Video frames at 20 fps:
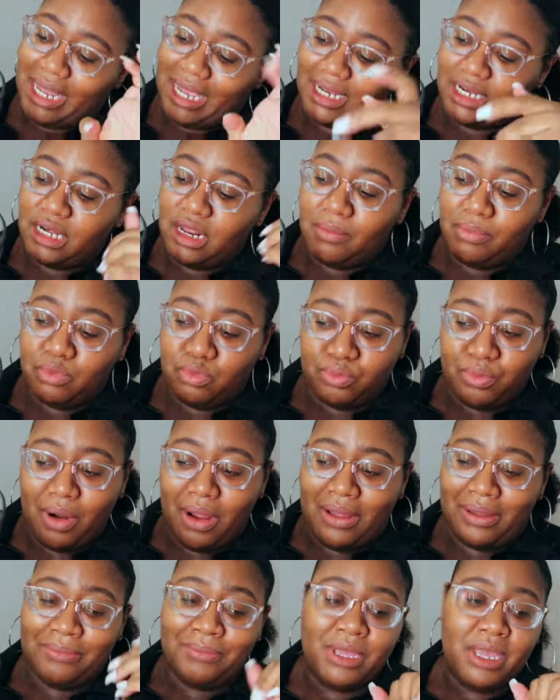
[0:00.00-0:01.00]
like double
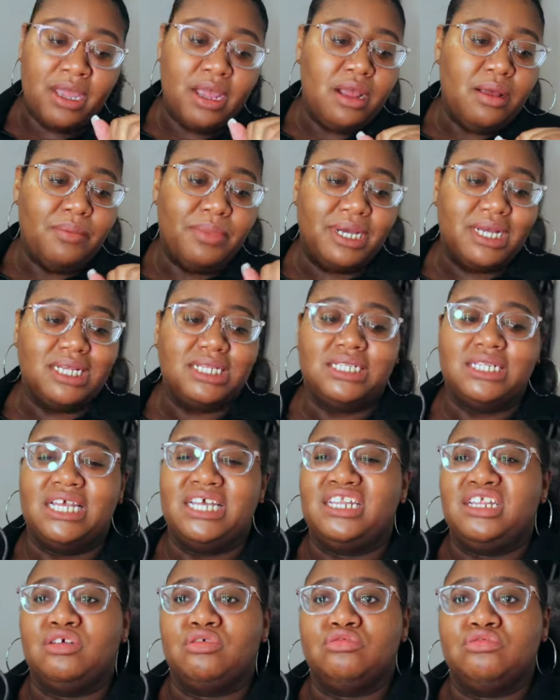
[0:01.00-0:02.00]
prime because
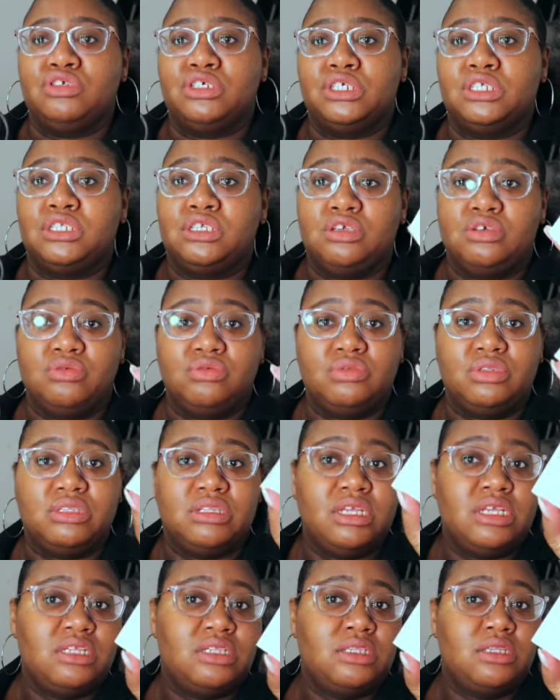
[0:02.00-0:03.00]
they don't just use
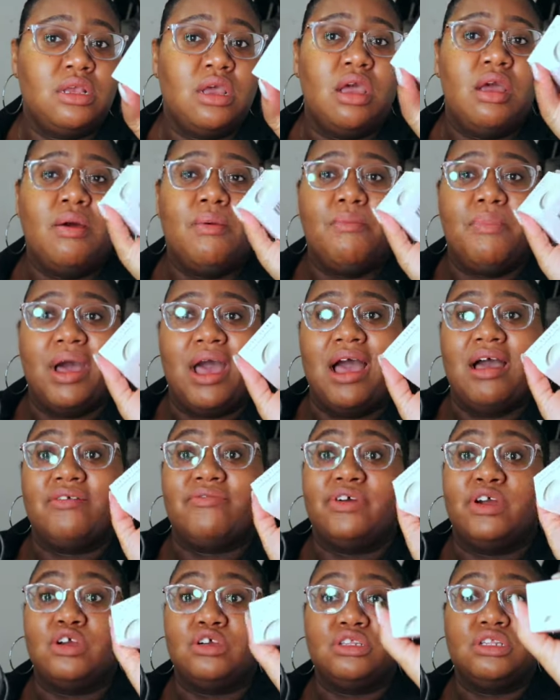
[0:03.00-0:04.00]
this, but
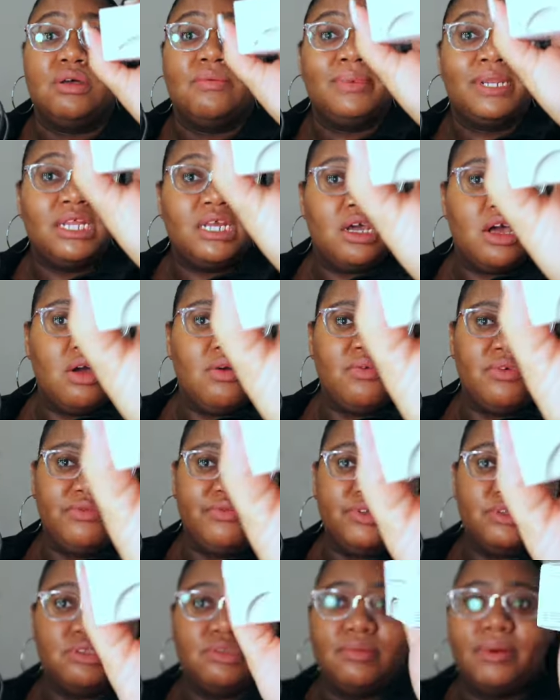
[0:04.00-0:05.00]
I've heard so many good
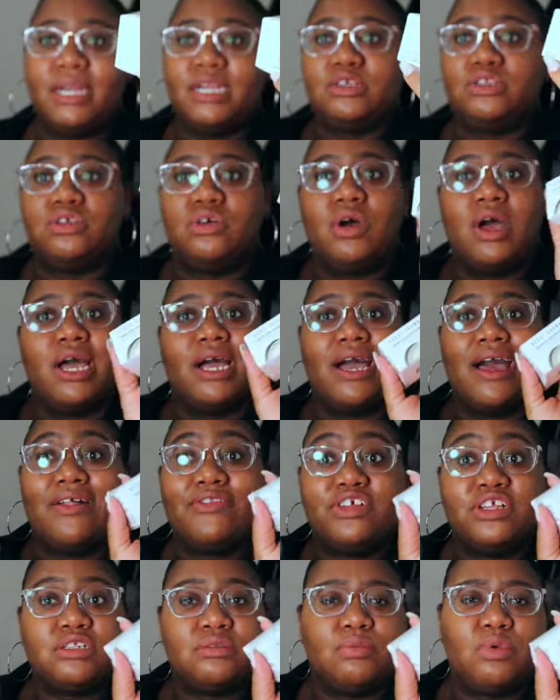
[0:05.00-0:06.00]
reviews about it, so I
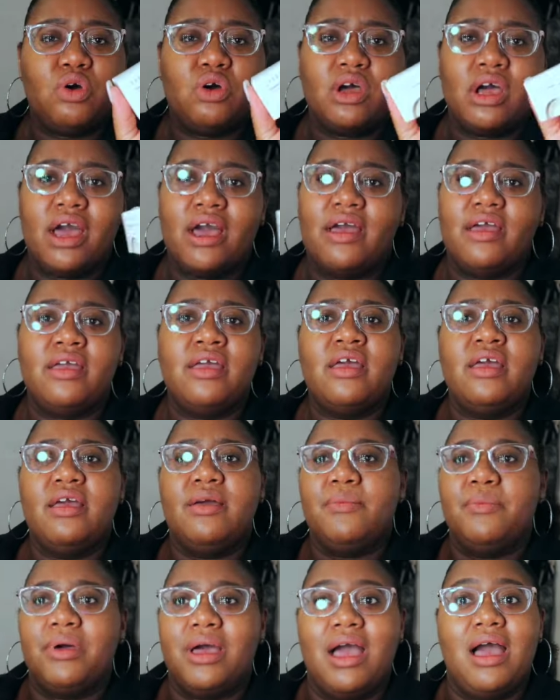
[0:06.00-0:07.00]
got the small kind,
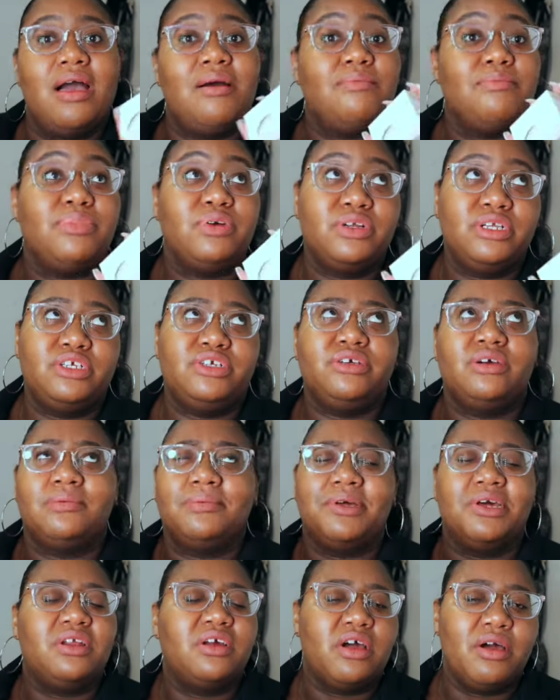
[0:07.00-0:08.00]
but I'm pretty sure
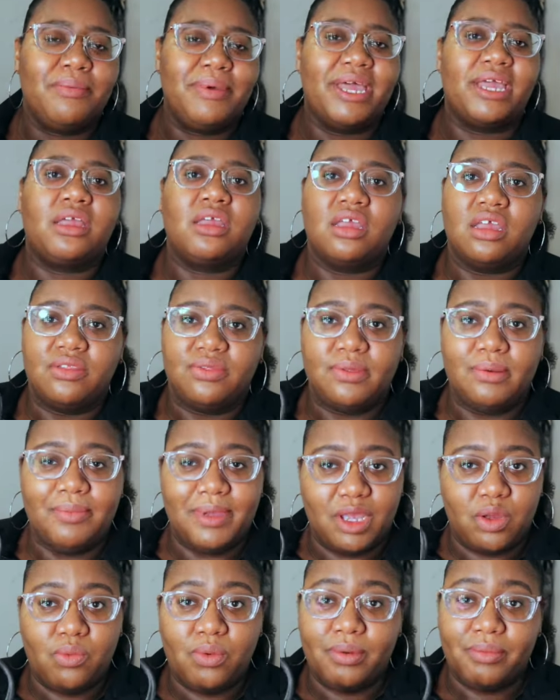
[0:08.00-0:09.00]
I'm gonna go back and get the
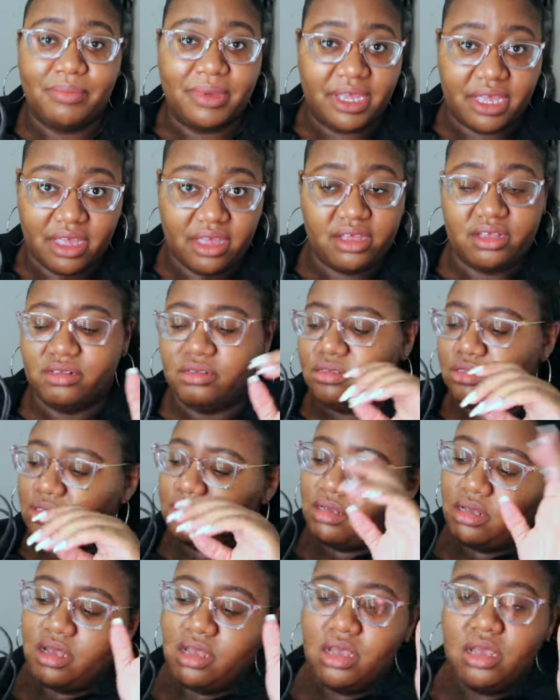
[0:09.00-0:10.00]
big one because